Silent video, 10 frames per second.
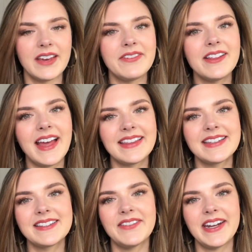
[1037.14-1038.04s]
If you like
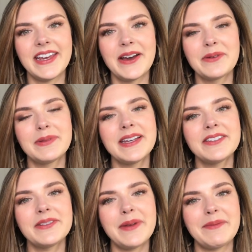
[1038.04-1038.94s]
this video,
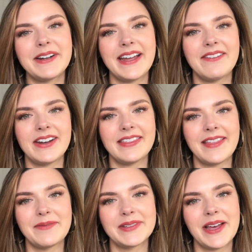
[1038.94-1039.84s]
please remember to give it a
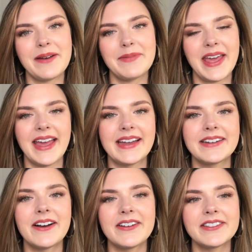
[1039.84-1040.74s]
thumbs up and
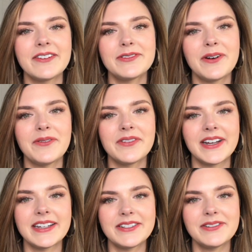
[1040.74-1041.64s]
also don't
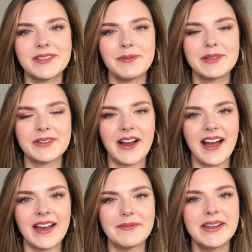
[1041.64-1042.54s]
forget to
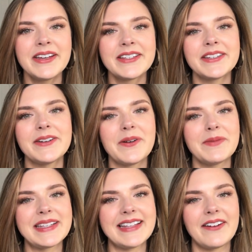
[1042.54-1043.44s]
subscribe so you don't
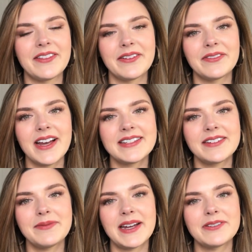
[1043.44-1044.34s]
miss out on the rest
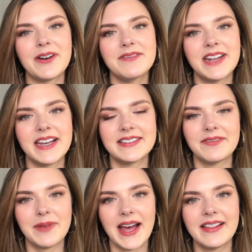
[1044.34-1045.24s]
of my 12 days of
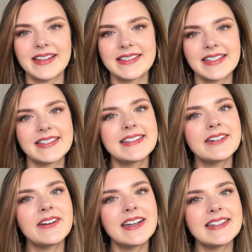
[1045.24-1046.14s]
palettes
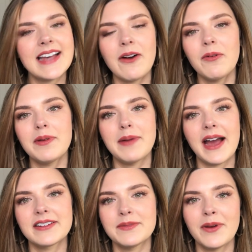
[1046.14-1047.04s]
series. I will be
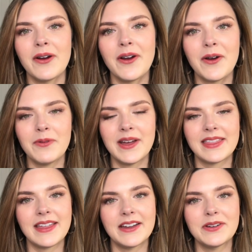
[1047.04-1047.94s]
back tomorrow with
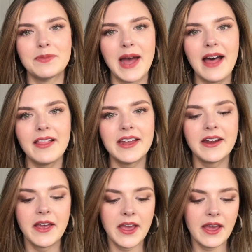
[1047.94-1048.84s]
a new palette.
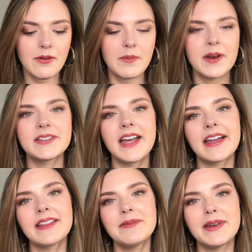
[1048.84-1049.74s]
It will most
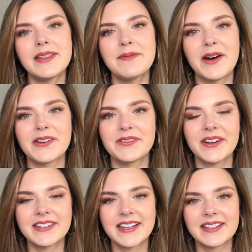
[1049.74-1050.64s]
likely be the Modern
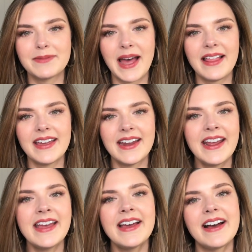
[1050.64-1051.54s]
Renaissance palette.
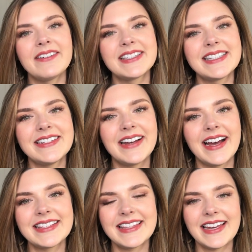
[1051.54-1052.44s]
I will see you
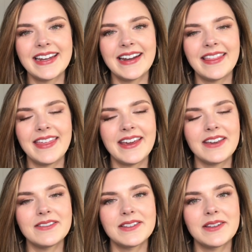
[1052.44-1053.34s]
guys then. Thank
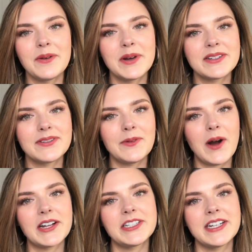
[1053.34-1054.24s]
you so much for
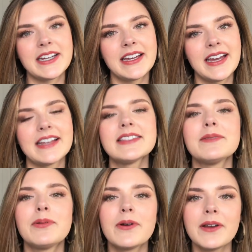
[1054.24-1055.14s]
watching and
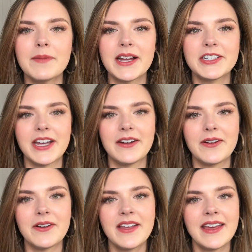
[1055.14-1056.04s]
supporting my
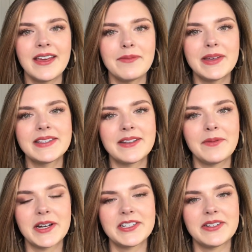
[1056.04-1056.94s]
channel. It means so
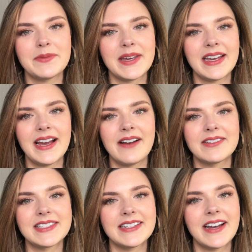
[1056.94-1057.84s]
much to me. I will
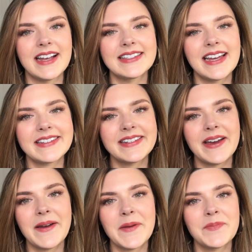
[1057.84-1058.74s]
see you guys next
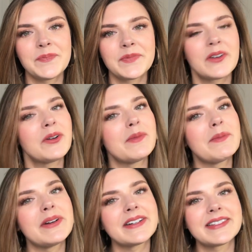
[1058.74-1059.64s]
time.
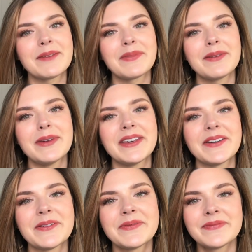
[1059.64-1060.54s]
Remember, simply be
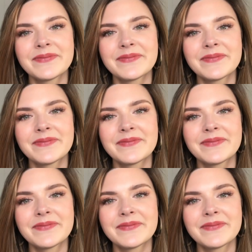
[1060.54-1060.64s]
you.